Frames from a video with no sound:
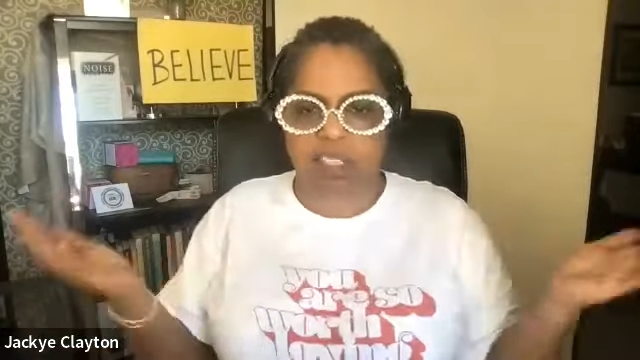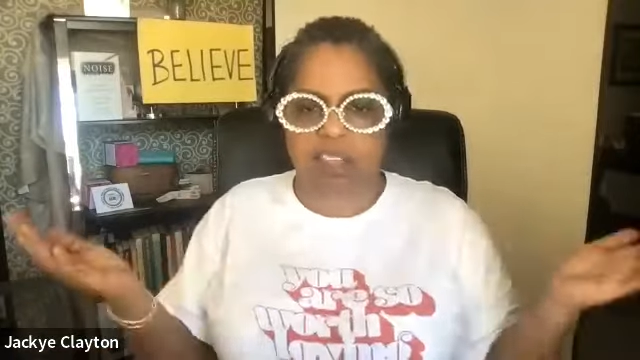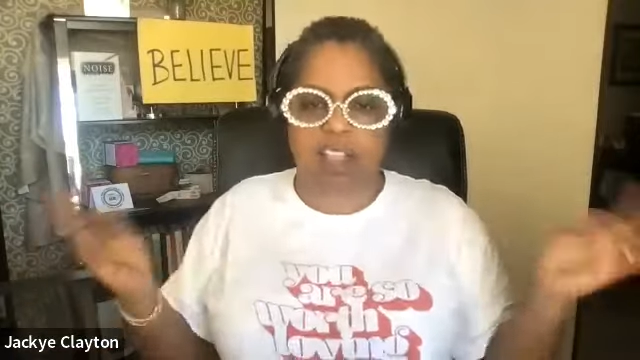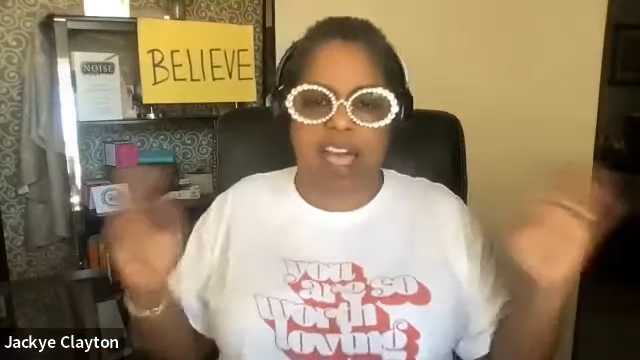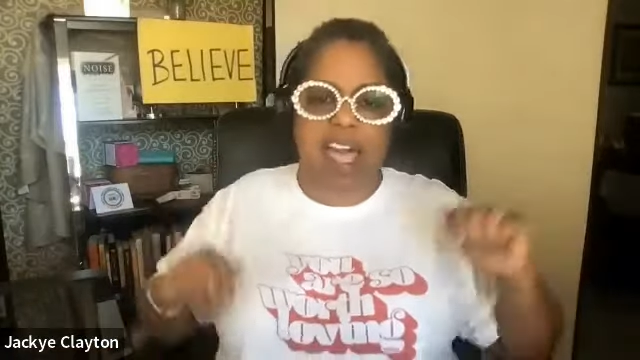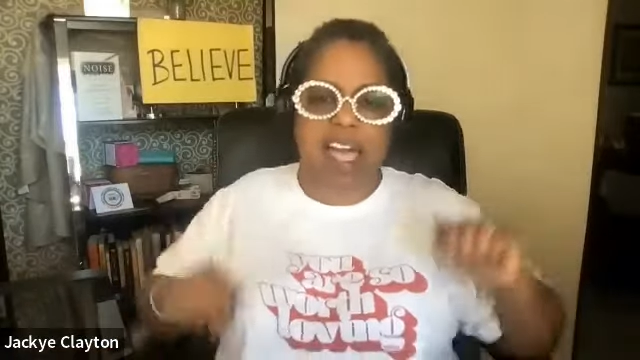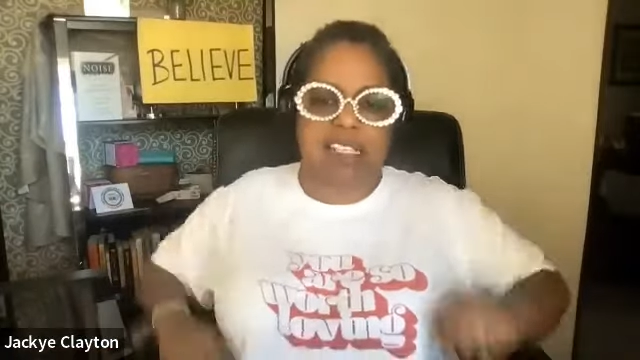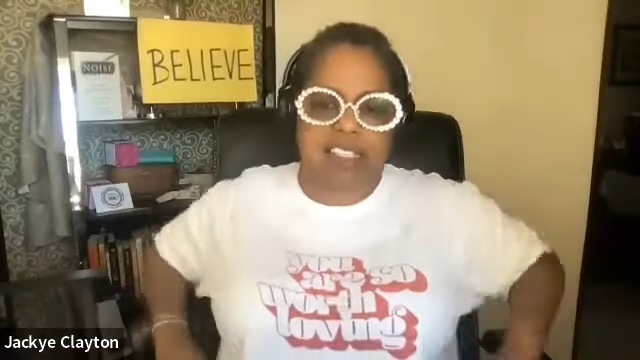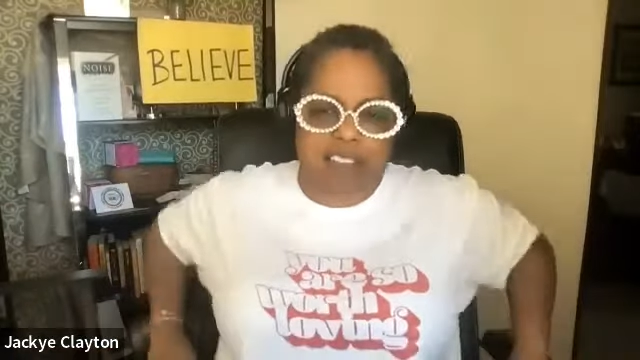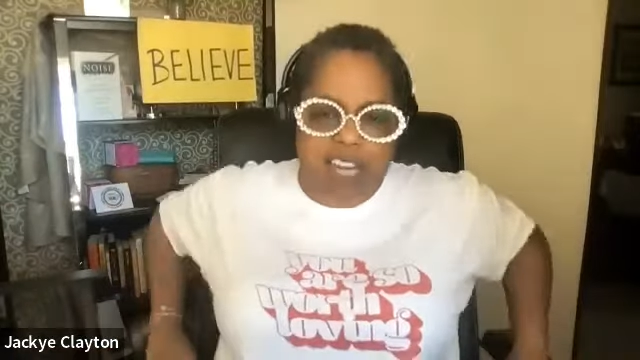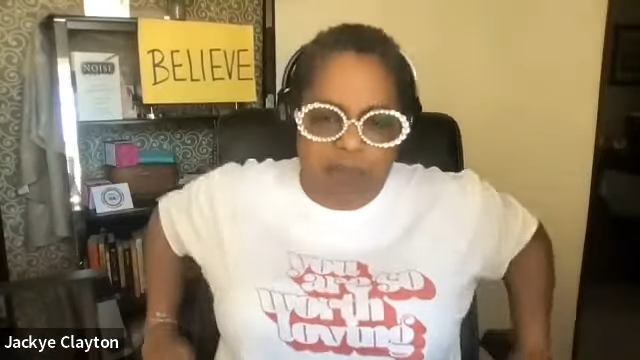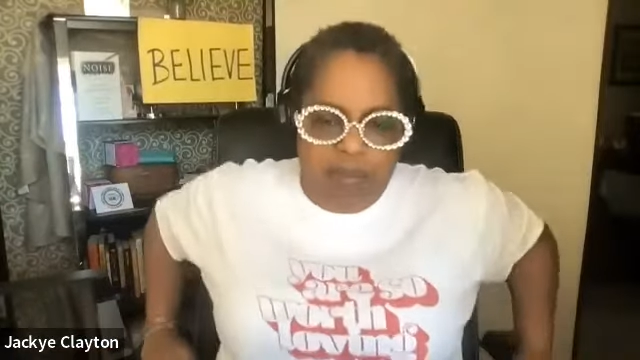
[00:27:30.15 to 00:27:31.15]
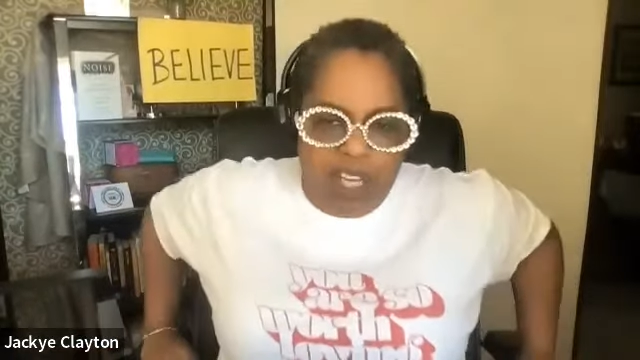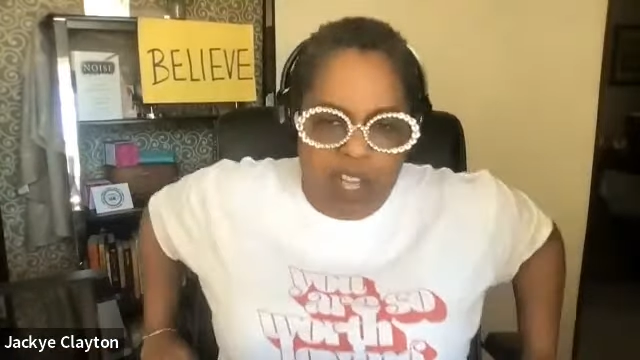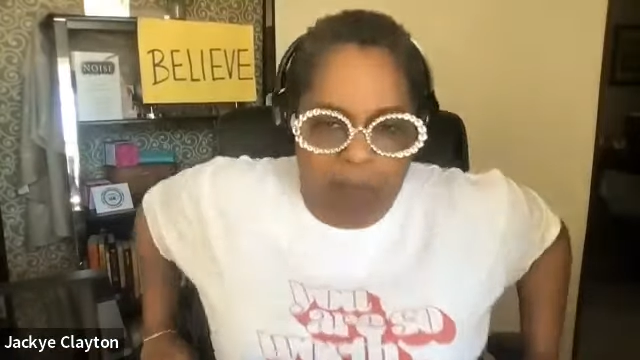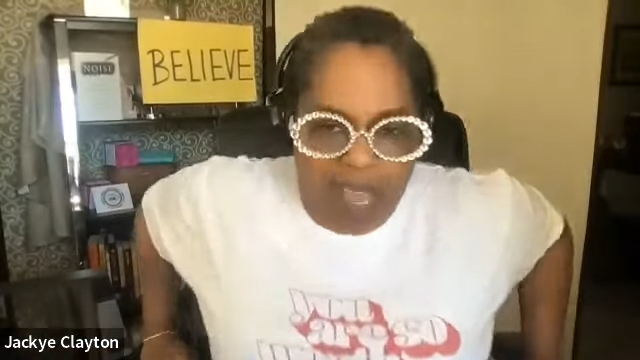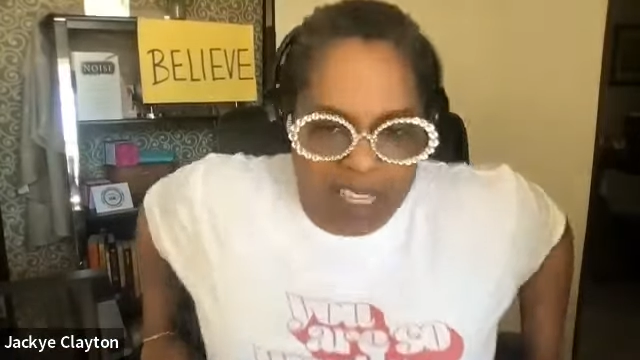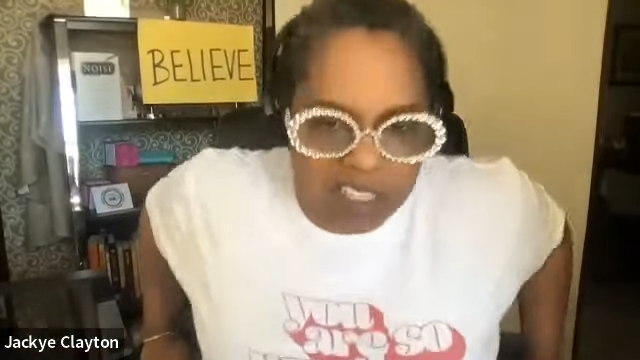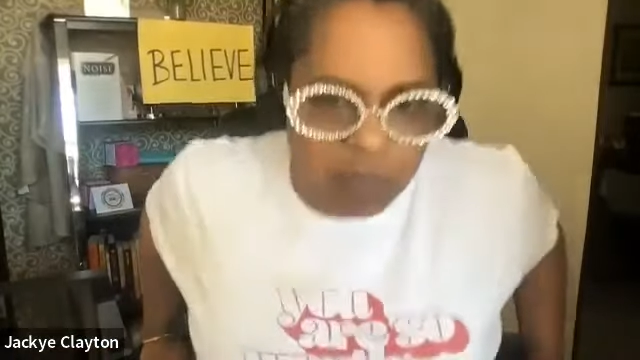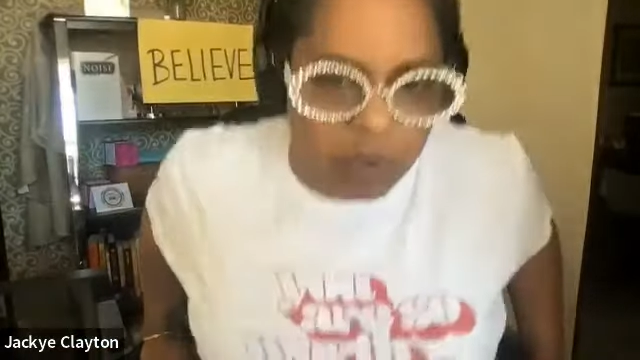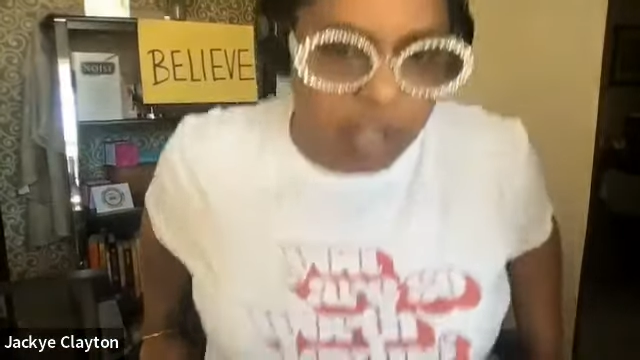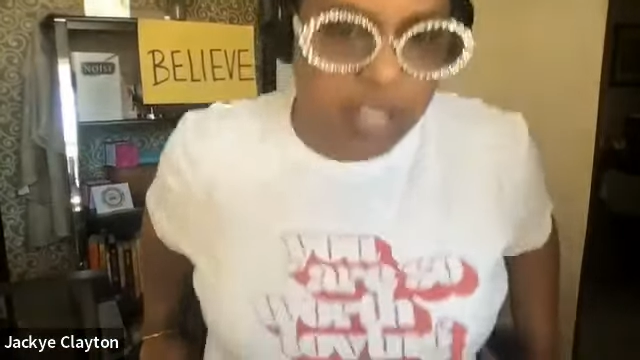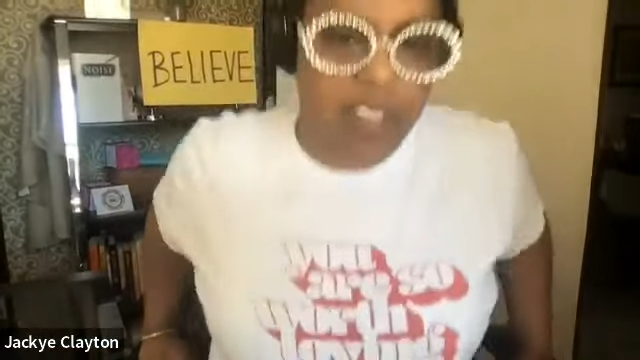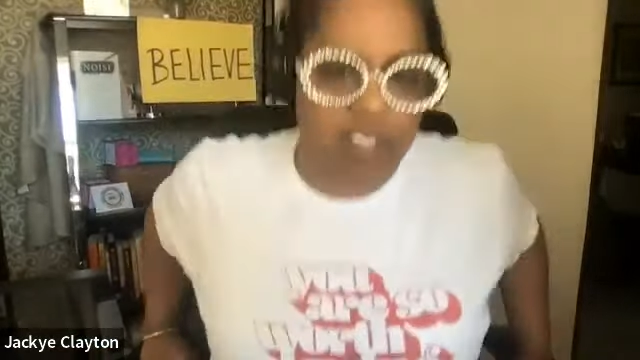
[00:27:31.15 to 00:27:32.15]
class and then I'm going to go back to
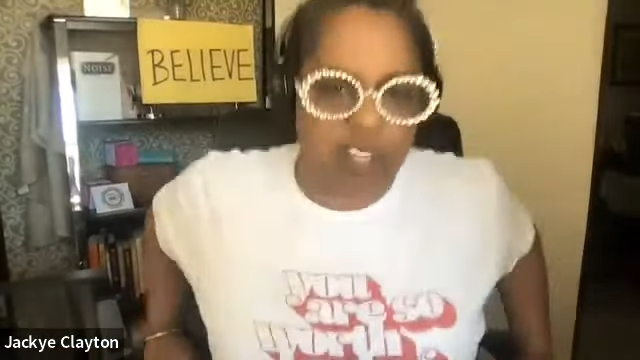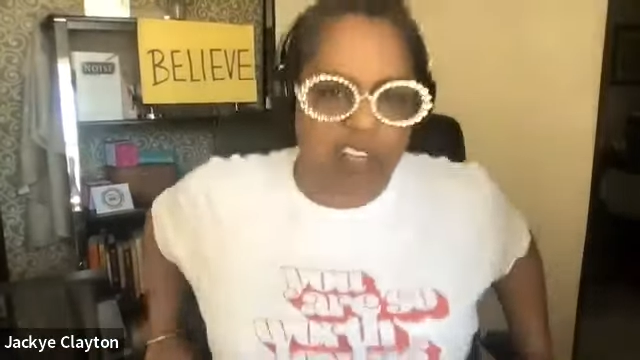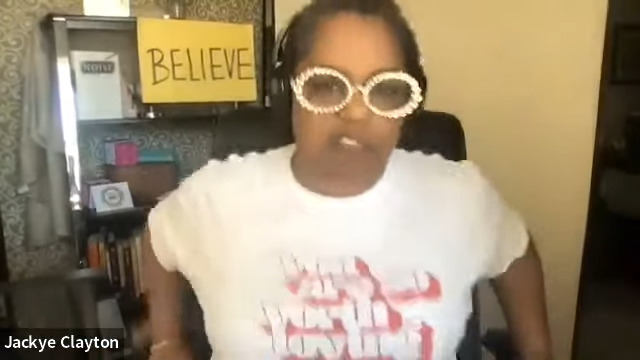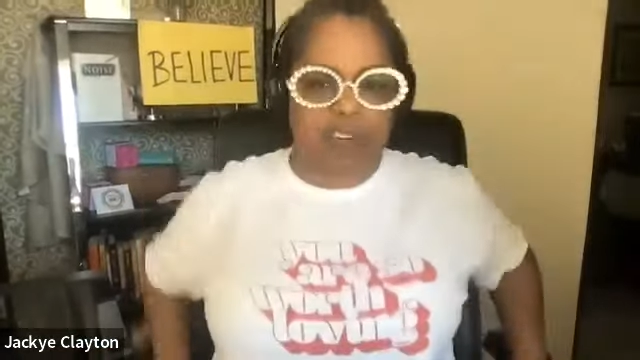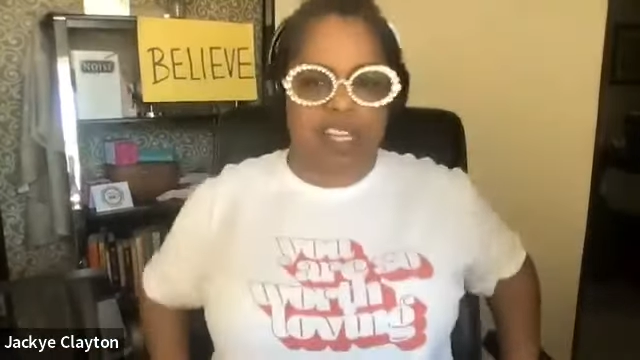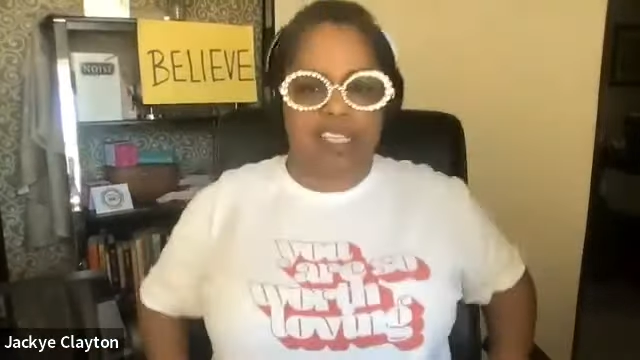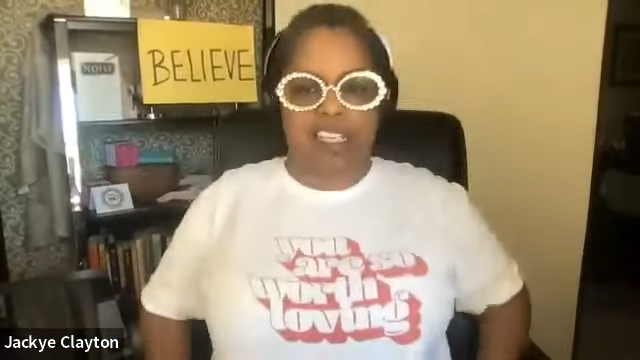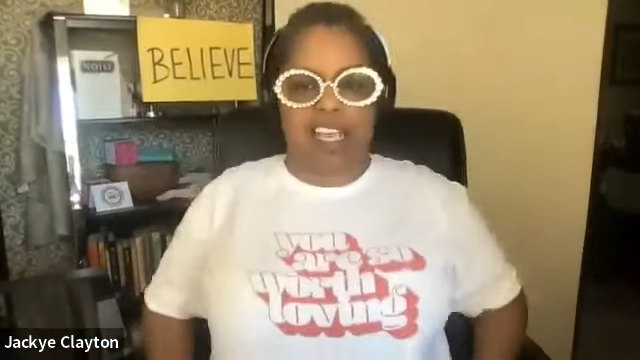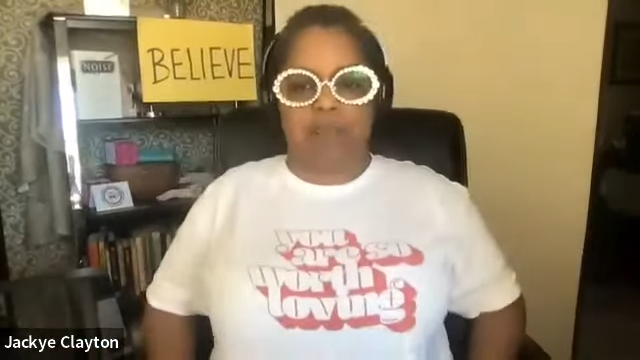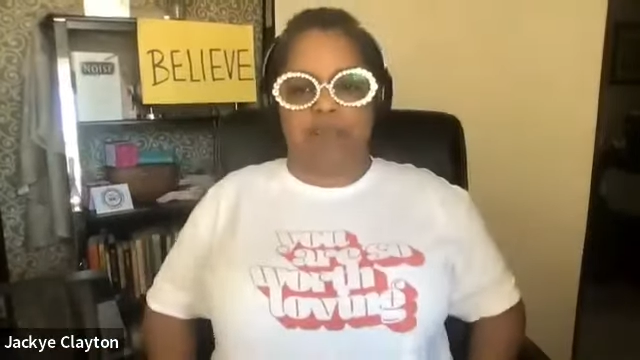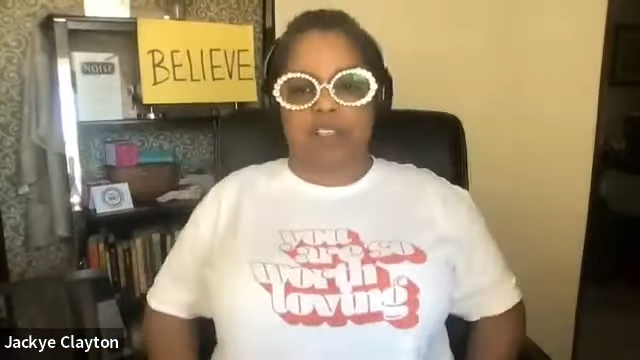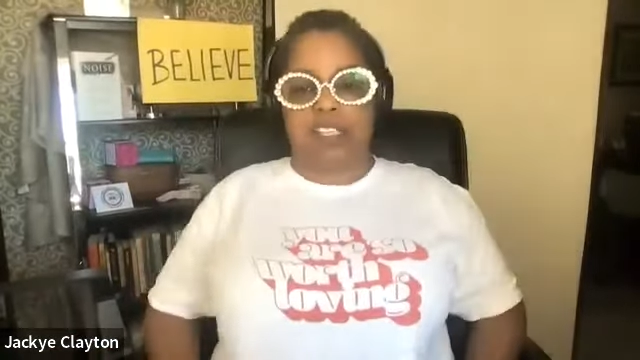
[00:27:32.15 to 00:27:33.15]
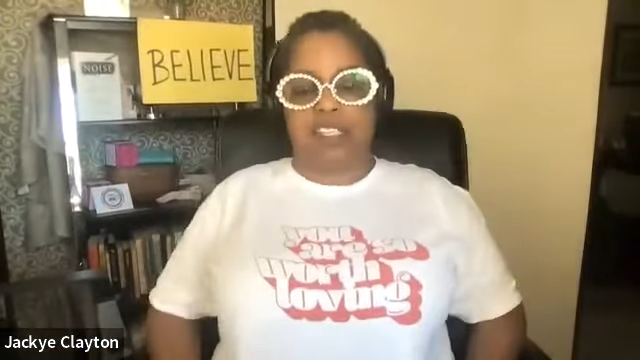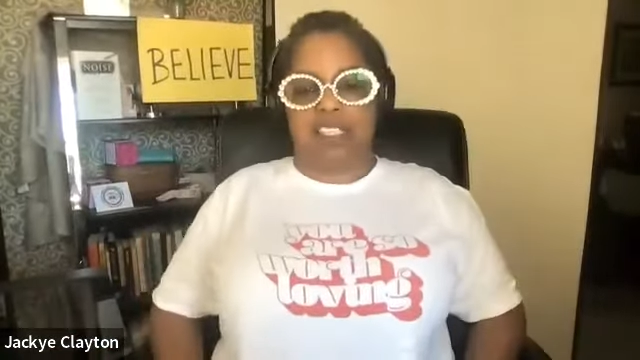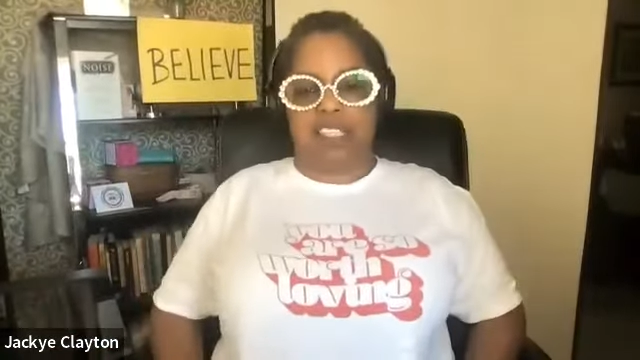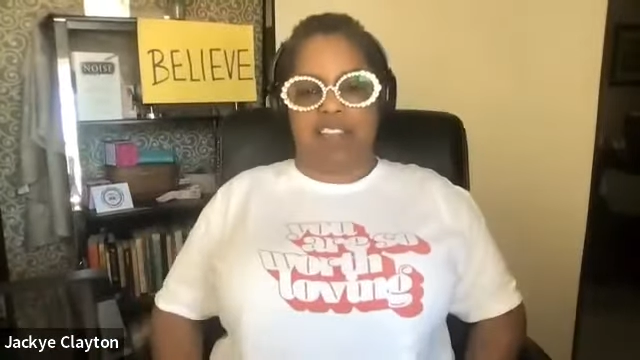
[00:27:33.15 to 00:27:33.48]
work and then look for examples.